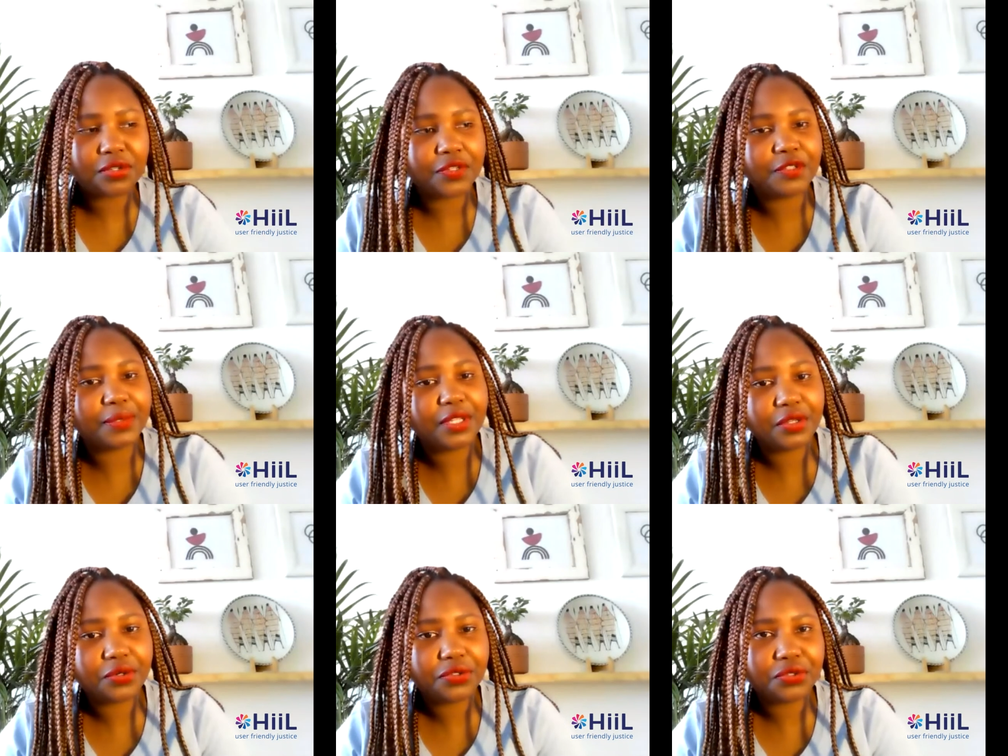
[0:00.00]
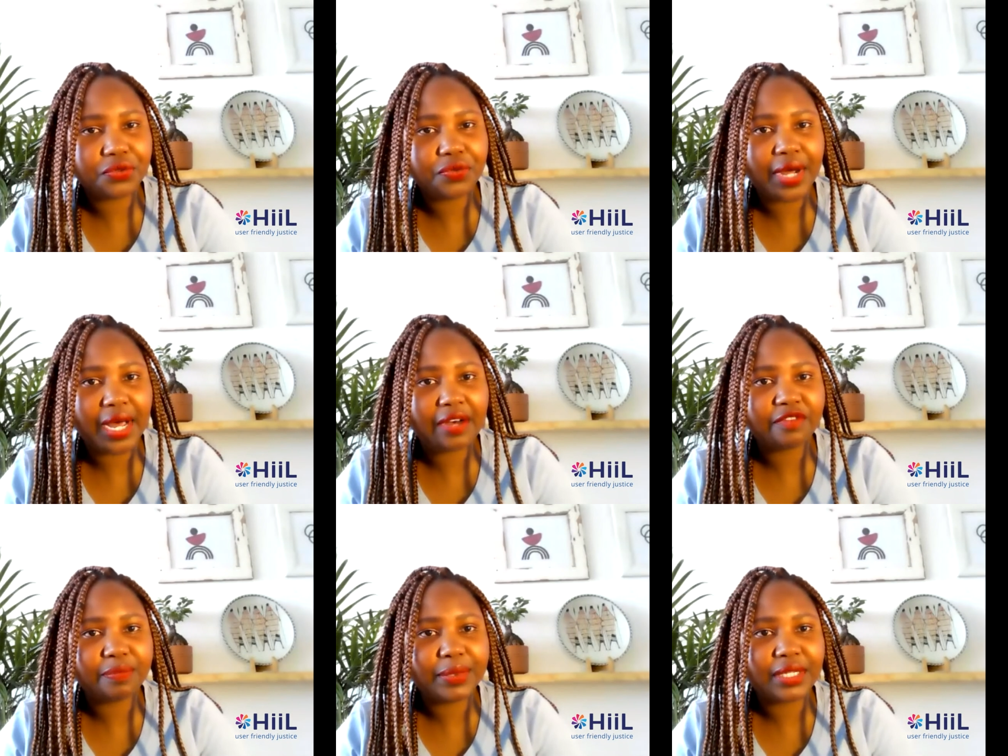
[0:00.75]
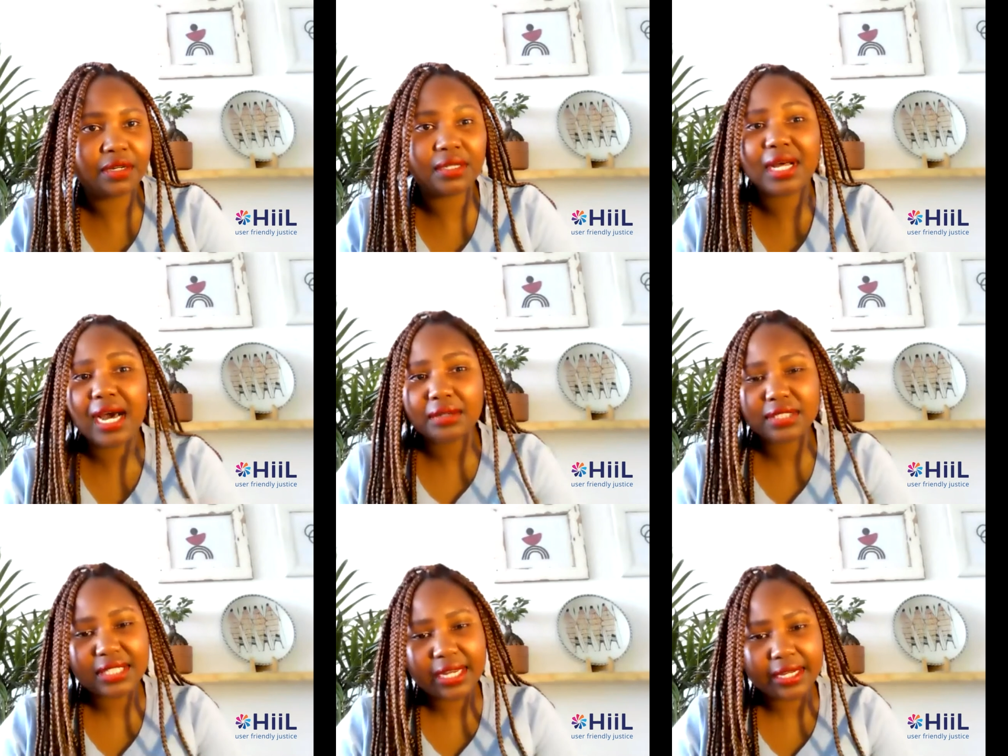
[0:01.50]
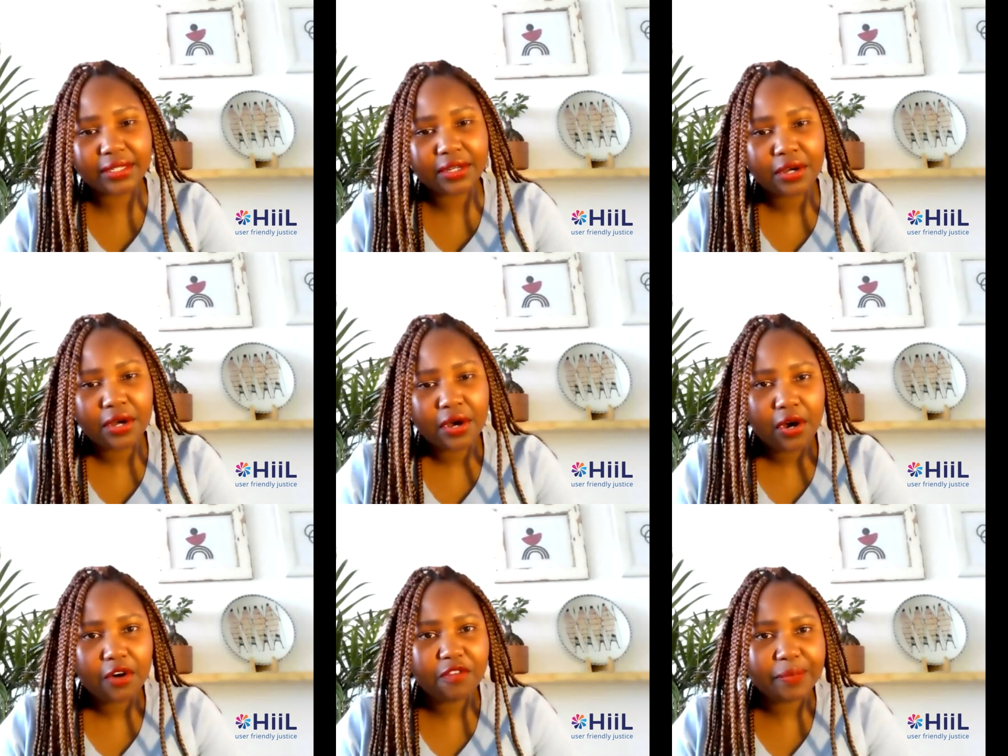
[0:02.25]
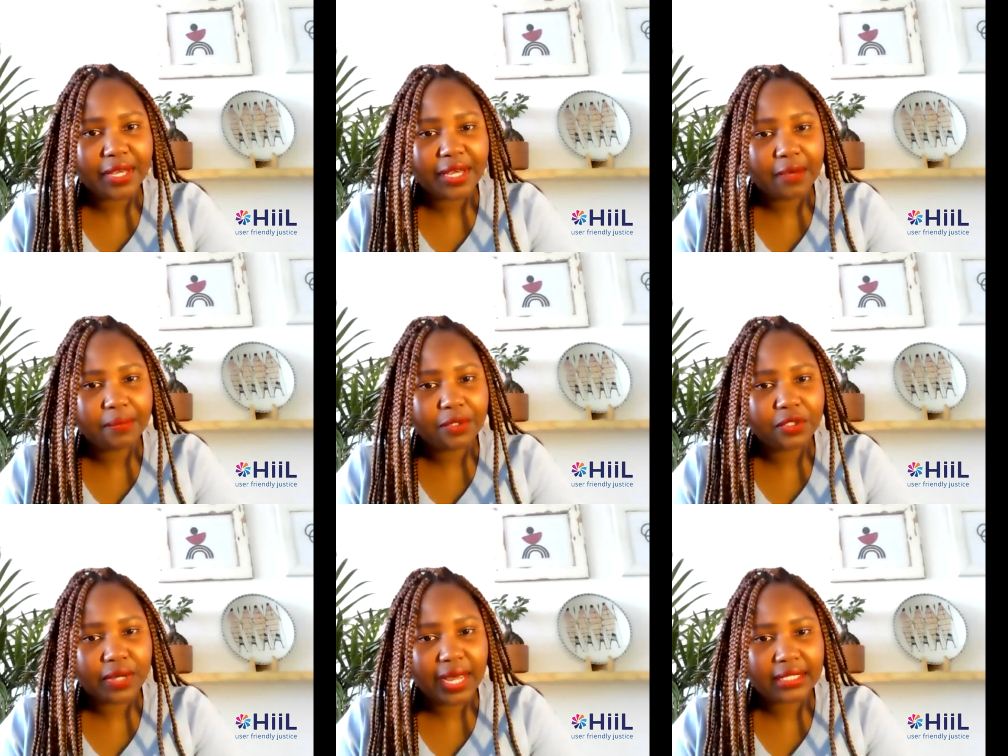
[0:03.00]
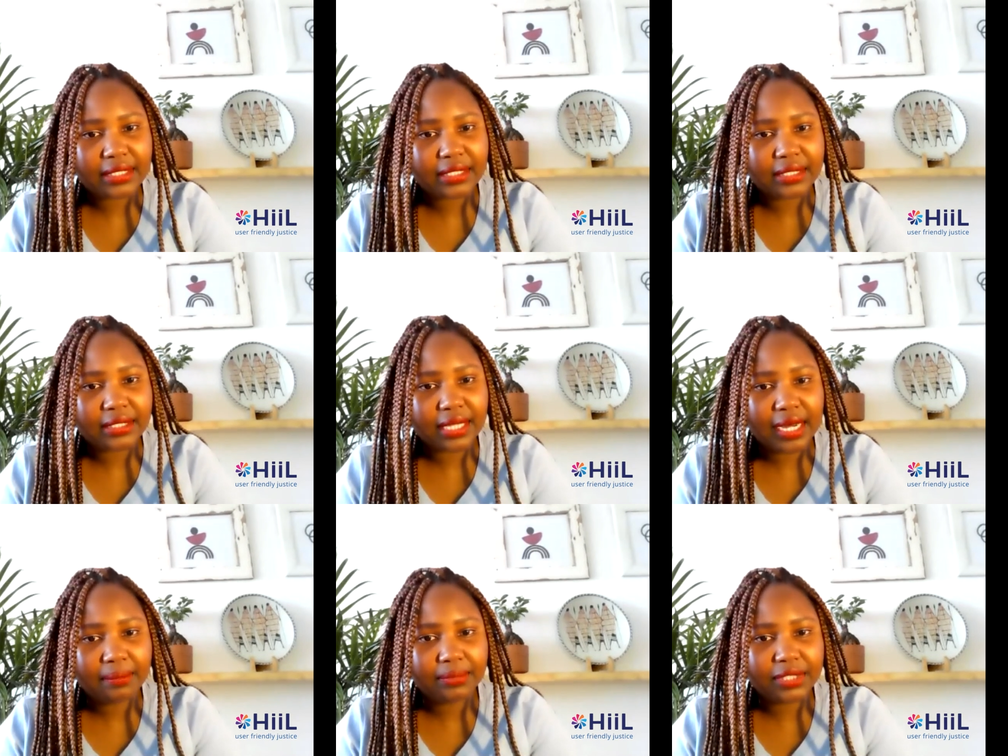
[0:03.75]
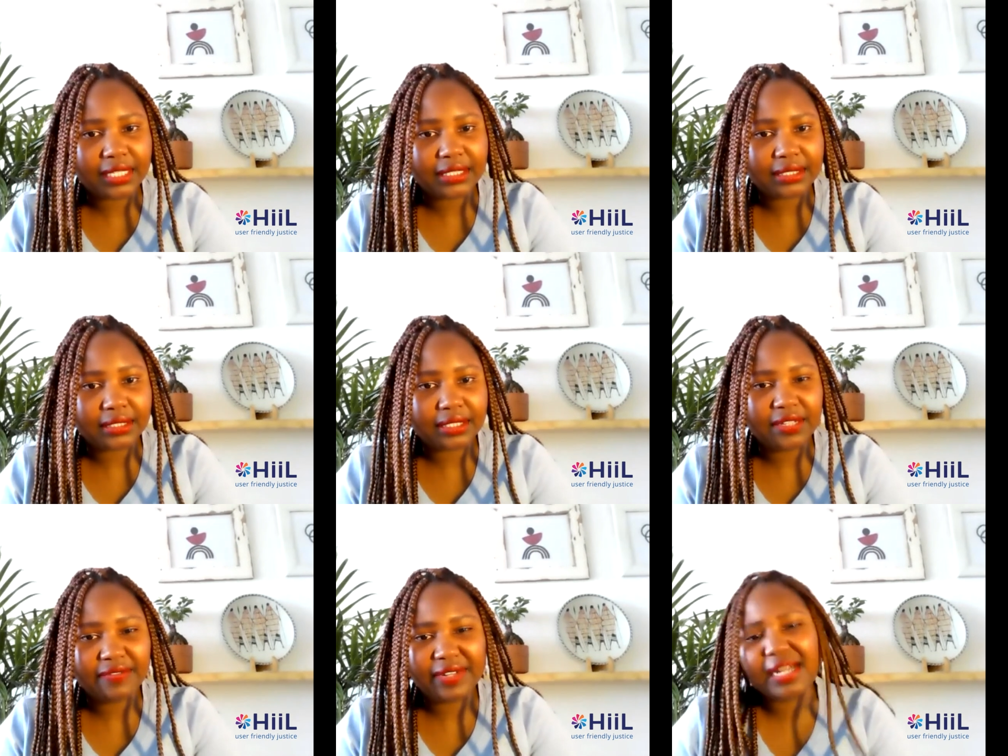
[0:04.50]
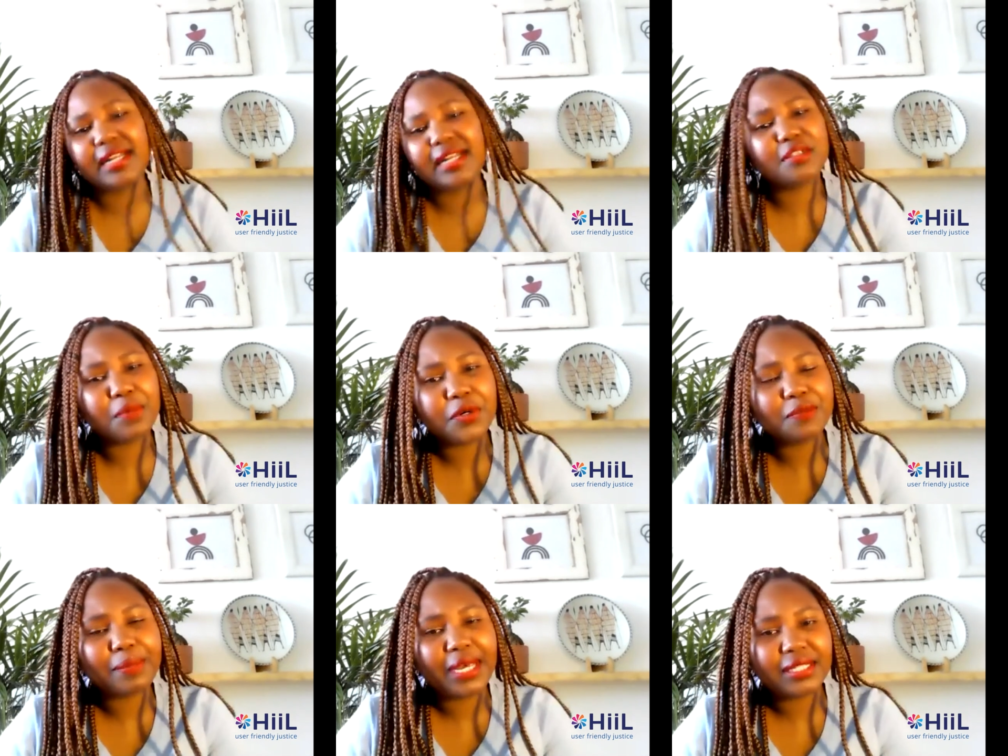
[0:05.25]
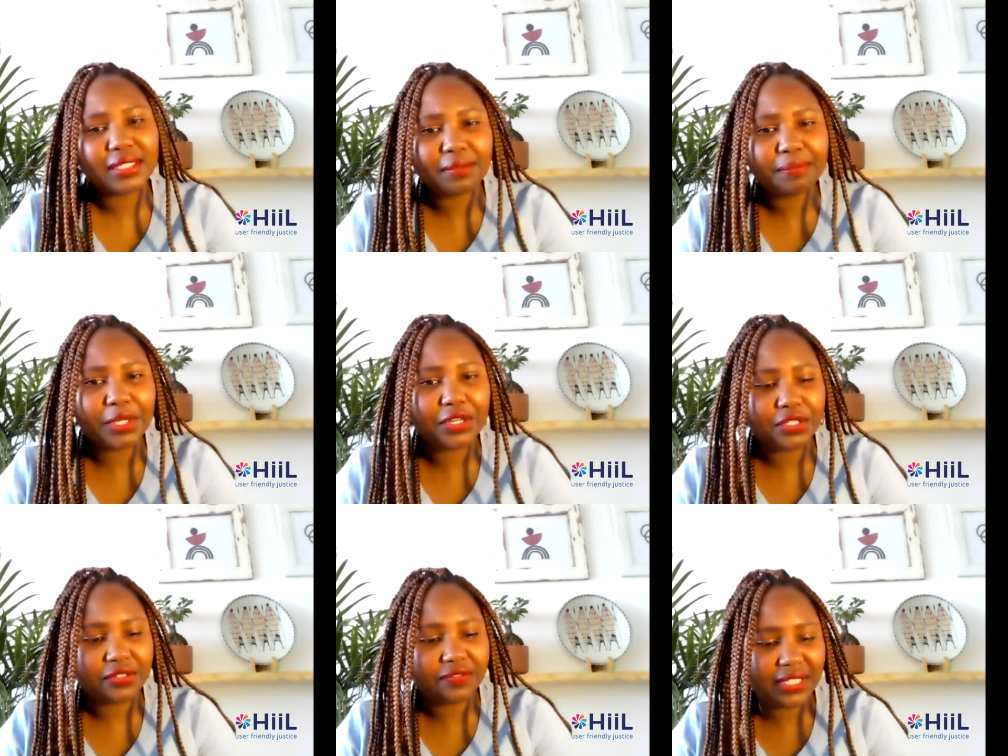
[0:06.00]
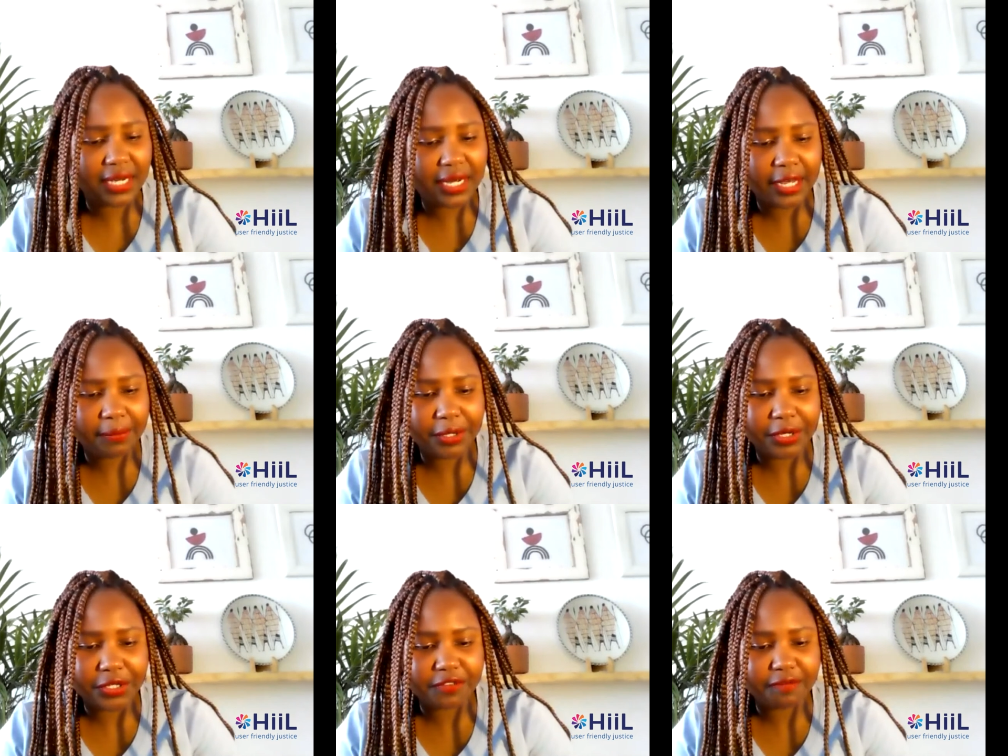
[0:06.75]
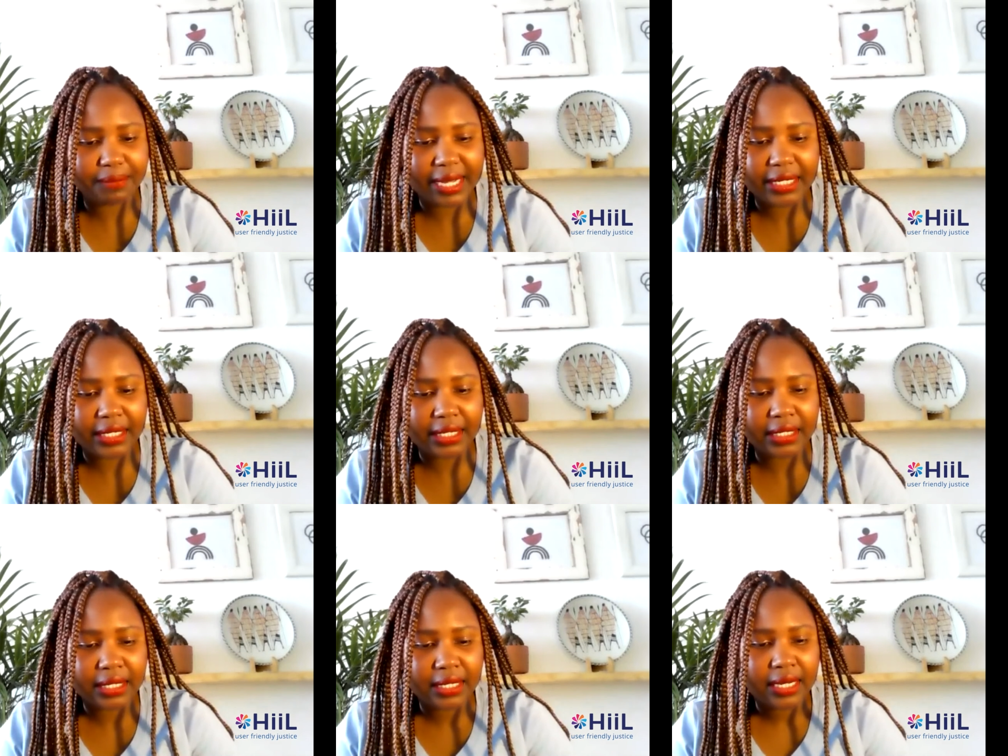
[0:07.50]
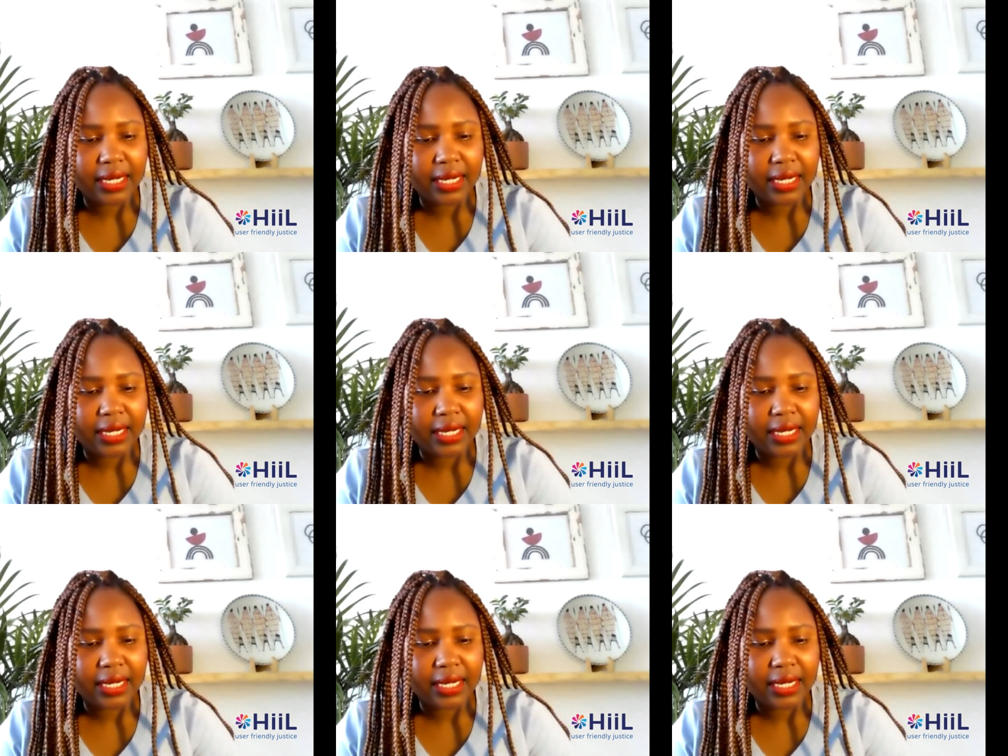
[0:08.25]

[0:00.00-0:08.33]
Has always been those who have been on the outside of being able to access justice, even at its most basic, because of time, because of money,